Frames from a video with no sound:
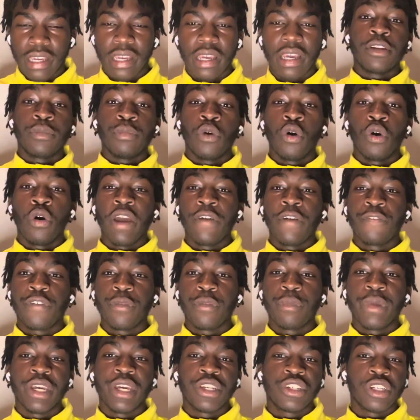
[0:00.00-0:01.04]
The more
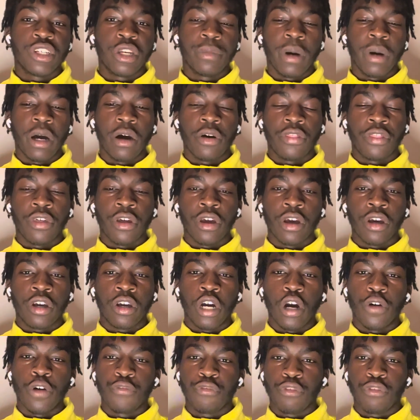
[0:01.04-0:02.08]
information about the
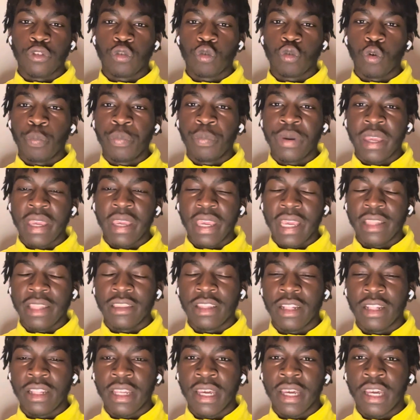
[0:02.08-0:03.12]
conference will be in the
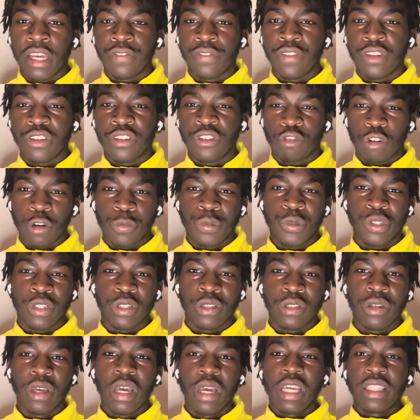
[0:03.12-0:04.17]
link in the
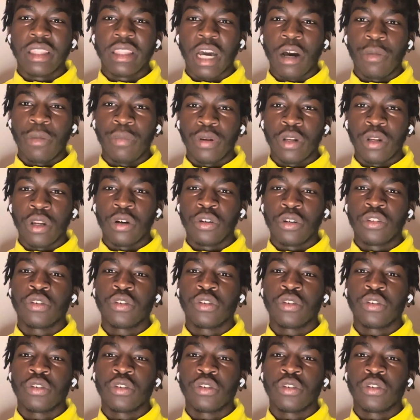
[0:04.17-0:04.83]
description down below.